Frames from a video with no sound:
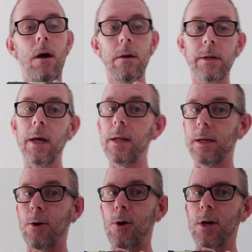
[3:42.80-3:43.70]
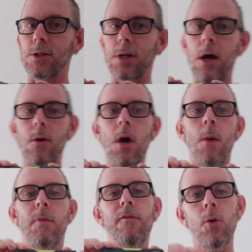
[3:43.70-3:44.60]
Okay then guys, so
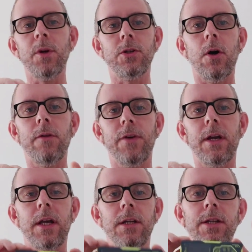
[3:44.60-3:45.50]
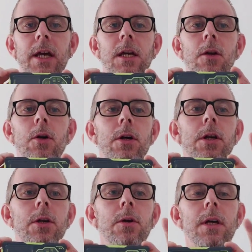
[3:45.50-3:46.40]
before we dive in and take a look at the
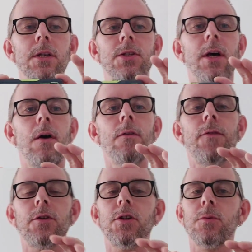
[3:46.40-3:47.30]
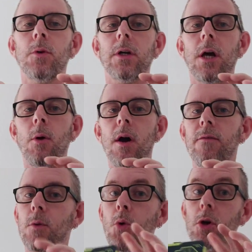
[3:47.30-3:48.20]
unit itself, I just want to go
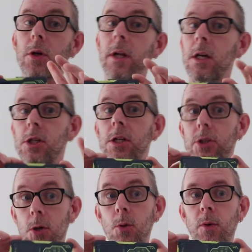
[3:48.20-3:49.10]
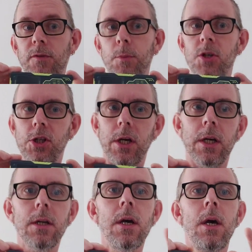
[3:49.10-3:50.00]
over what you can actually do with the
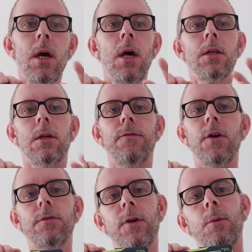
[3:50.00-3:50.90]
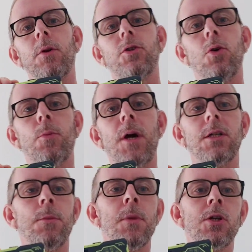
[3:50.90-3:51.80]
machine. So the first thing I want to talk about is
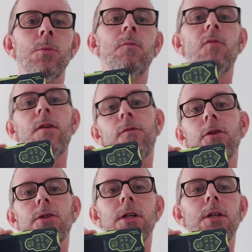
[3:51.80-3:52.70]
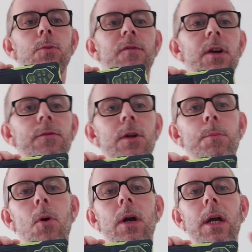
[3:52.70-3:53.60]
the measurement references with either the
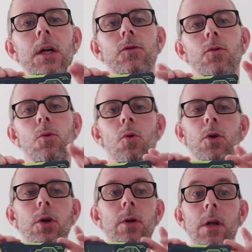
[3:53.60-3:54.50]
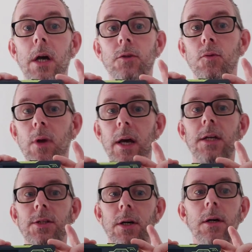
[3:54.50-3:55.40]
bilateral or unilateral
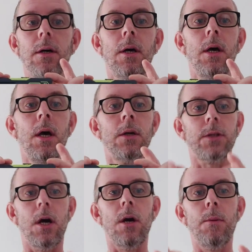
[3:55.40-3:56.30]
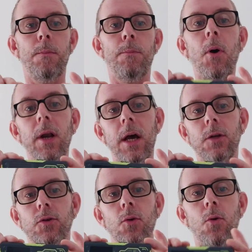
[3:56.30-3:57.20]
laser. So
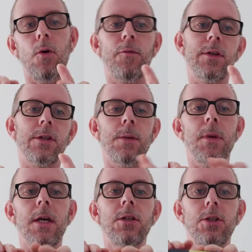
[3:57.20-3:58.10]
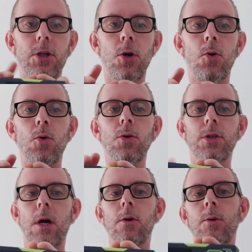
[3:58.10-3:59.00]
bilateral obviously means 2,
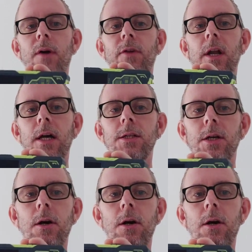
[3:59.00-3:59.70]
so you have a laser